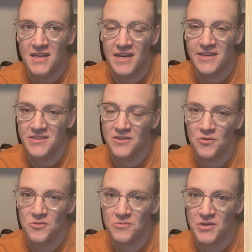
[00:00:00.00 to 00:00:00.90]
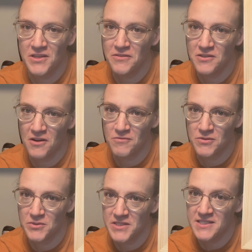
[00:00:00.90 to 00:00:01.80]
I don't really feel
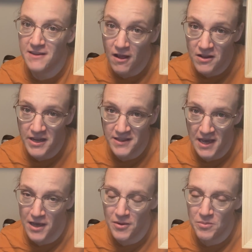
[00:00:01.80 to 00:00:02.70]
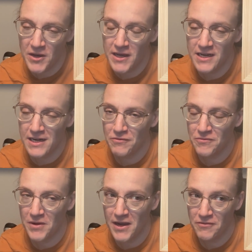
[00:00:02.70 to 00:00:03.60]
comfortable selling them, but if
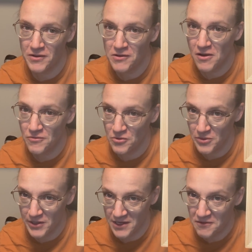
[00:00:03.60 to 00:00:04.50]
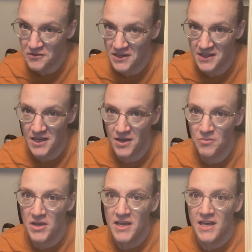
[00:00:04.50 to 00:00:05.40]
I feel comfortable gifting them.